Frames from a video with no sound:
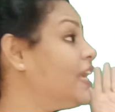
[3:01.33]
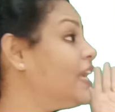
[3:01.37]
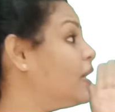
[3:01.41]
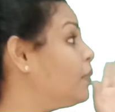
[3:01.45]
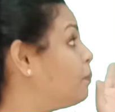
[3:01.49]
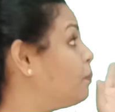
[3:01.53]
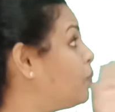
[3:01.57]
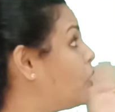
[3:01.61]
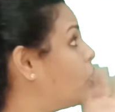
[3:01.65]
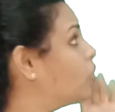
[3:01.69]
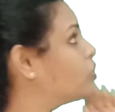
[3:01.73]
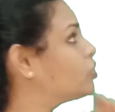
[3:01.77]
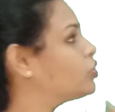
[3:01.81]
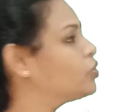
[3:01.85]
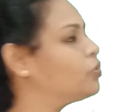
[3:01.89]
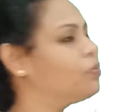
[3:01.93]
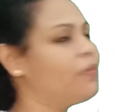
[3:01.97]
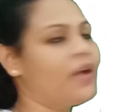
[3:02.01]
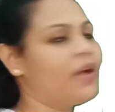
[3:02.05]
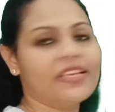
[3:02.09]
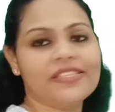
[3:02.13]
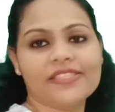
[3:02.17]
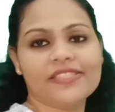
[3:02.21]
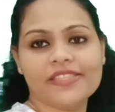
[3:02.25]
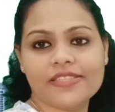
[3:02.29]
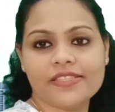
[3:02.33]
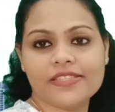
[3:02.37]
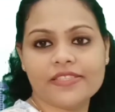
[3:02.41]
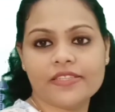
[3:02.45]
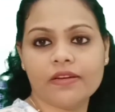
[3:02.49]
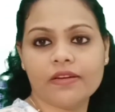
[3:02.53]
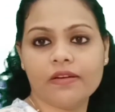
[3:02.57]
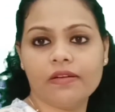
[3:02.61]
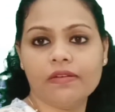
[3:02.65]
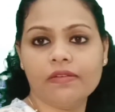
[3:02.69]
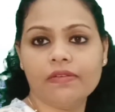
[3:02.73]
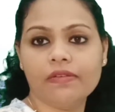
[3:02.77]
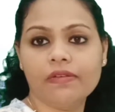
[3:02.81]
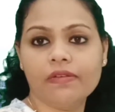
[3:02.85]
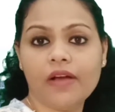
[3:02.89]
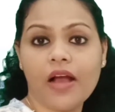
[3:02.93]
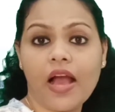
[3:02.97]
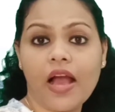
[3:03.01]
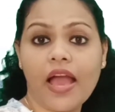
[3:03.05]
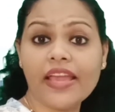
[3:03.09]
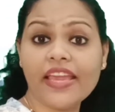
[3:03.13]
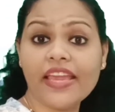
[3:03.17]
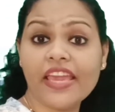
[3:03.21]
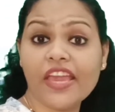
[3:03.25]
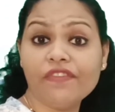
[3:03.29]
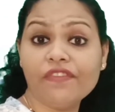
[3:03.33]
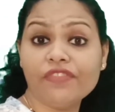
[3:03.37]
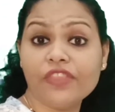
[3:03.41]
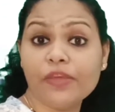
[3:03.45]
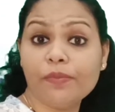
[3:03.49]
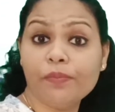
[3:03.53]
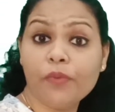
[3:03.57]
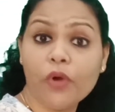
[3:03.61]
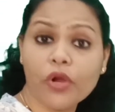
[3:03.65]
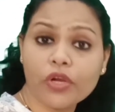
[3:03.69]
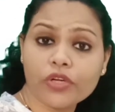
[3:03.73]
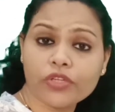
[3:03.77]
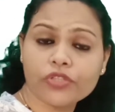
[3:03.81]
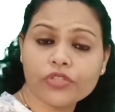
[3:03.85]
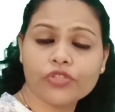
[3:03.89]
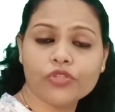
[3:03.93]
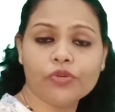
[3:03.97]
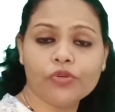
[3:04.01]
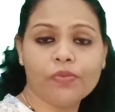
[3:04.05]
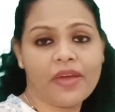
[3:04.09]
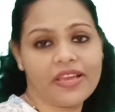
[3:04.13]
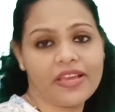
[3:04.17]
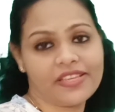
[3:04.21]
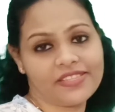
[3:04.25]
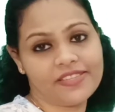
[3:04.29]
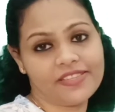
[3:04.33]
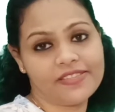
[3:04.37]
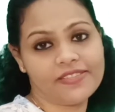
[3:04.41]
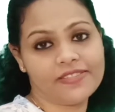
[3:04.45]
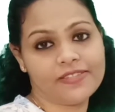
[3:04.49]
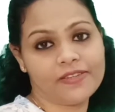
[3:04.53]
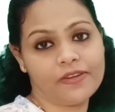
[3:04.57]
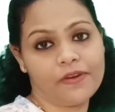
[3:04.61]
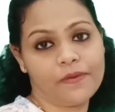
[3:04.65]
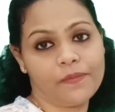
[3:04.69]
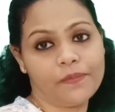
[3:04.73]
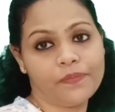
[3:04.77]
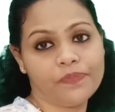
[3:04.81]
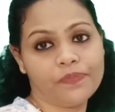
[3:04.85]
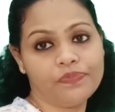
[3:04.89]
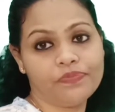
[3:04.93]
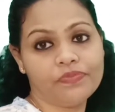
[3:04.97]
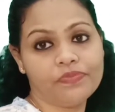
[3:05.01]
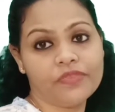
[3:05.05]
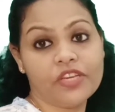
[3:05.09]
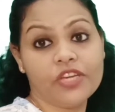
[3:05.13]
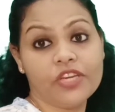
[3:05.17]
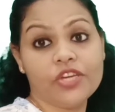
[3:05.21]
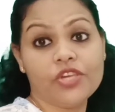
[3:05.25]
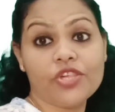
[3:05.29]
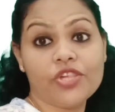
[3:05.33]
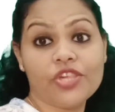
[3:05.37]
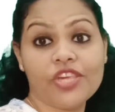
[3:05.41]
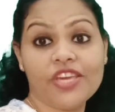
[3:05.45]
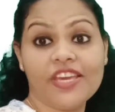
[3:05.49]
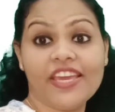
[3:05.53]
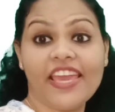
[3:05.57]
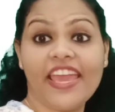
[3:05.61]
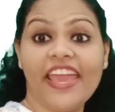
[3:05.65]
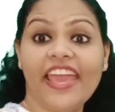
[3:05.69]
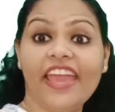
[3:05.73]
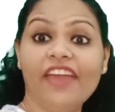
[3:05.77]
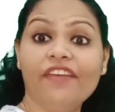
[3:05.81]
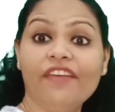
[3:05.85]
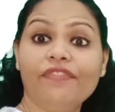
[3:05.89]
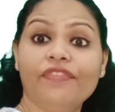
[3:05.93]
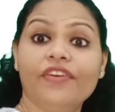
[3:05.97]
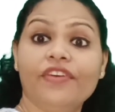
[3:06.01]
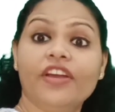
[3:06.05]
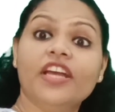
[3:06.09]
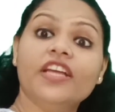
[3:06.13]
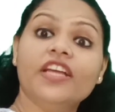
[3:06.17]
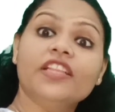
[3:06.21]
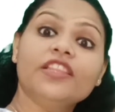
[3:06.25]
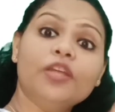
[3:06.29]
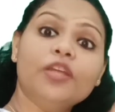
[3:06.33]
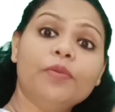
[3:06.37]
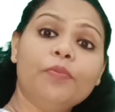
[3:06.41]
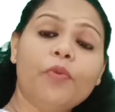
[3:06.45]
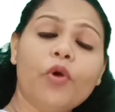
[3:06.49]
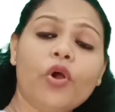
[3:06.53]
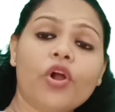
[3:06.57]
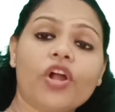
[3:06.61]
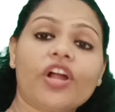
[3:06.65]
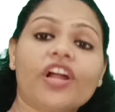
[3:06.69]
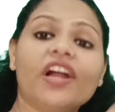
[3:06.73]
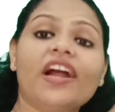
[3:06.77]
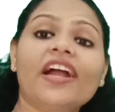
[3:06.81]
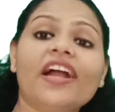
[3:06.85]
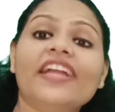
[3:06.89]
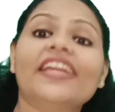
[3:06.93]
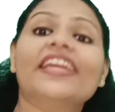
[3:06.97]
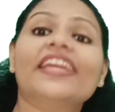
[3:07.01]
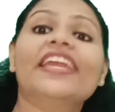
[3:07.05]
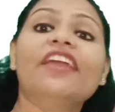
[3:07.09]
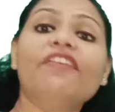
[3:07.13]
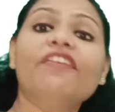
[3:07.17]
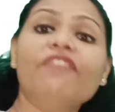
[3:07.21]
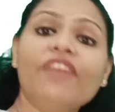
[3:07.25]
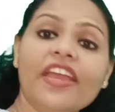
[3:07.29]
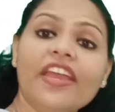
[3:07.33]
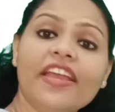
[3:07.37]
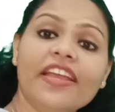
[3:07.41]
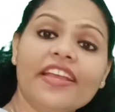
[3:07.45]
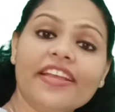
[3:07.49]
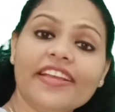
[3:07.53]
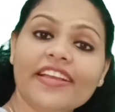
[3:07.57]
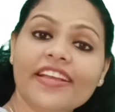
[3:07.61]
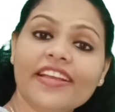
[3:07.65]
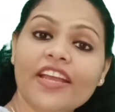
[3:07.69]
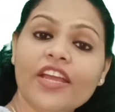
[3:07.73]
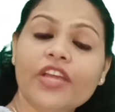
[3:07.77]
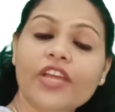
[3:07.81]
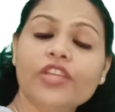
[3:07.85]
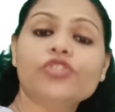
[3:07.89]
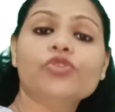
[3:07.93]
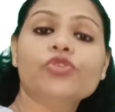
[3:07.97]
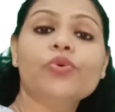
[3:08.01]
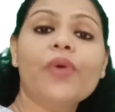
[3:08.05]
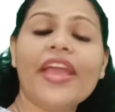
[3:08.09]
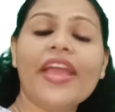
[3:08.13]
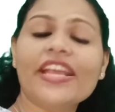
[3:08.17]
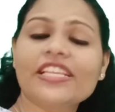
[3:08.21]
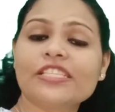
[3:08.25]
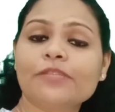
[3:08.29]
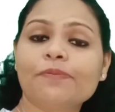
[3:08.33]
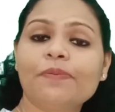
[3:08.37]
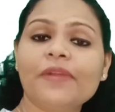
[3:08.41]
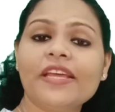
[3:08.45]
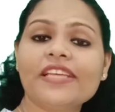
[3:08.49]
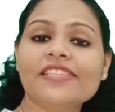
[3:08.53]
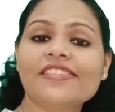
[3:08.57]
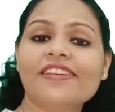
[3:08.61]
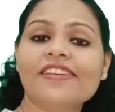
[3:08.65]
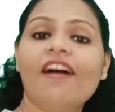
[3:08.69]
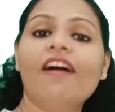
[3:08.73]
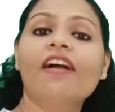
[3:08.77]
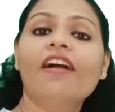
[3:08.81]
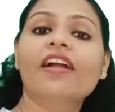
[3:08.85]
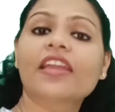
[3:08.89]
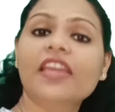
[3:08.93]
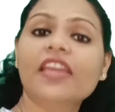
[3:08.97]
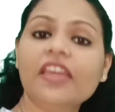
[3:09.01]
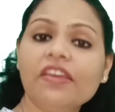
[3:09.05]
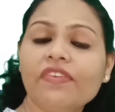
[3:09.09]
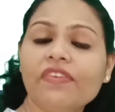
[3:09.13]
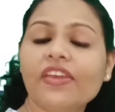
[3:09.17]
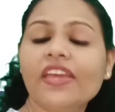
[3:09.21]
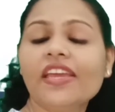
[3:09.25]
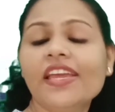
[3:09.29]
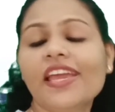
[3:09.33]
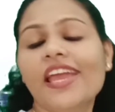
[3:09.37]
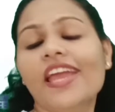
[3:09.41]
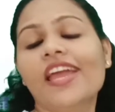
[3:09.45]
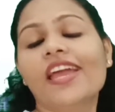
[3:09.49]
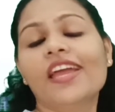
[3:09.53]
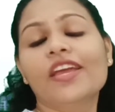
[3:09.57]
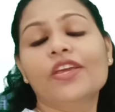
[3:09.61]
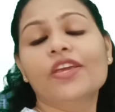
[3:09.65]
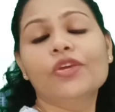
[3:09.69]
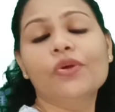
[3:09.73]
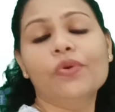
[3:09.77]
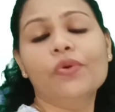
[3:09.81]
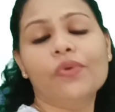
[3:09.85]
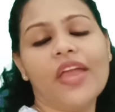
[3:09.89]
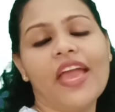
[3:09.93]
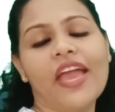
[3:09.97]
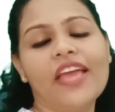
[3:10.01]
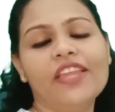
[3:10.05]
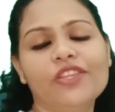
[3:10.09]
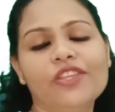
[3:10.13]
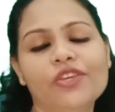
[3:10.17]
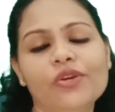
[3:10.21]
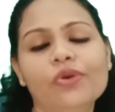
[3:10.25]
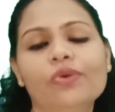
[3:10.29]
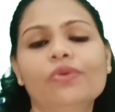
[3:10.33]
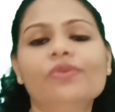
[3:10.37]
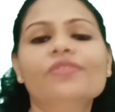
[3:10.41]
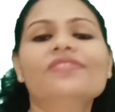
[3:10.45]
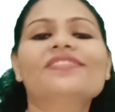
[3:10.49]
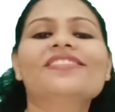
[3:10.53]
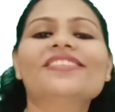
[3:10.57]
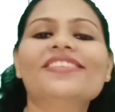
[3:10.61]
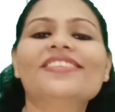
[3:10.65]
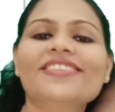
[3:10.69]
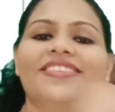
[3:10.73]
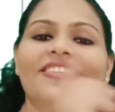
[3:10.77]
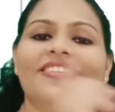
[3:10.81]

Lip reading: the book to my sister. I gave the book to my sister. She gave the book. Giving. To express her giving, you can use